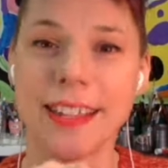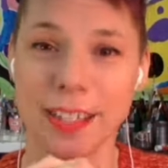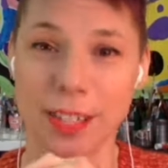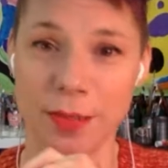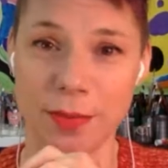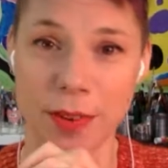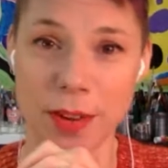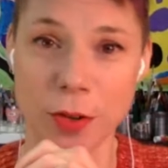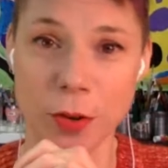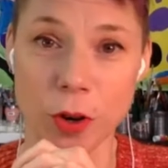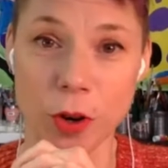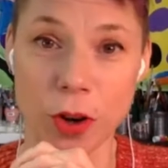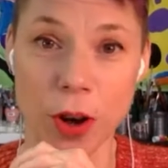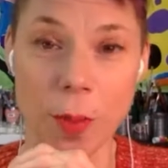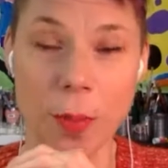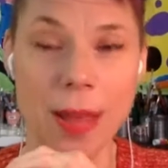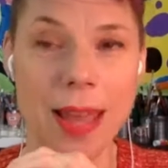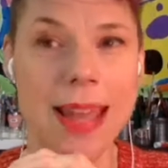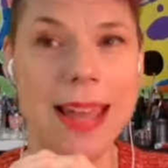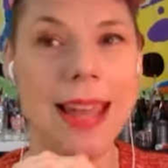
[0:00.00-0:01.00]
It's a fun
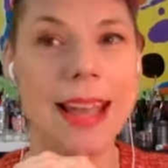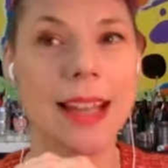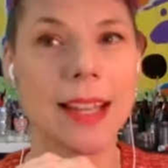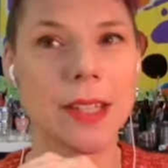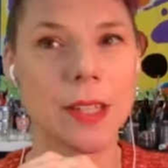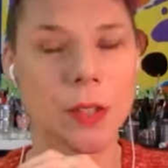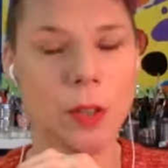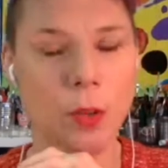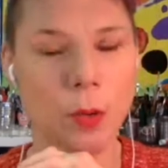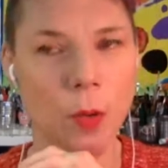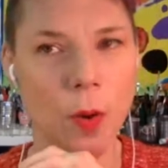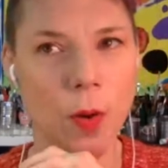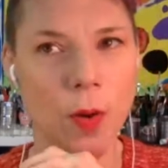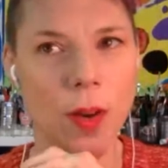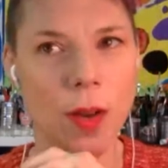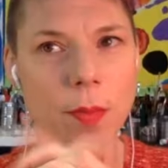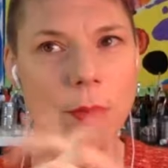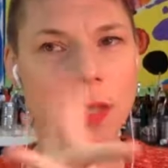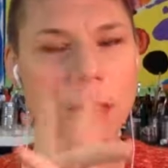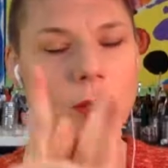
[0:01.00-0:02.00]
grown up. It's a
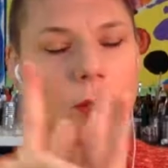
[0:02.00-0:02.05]
grown up.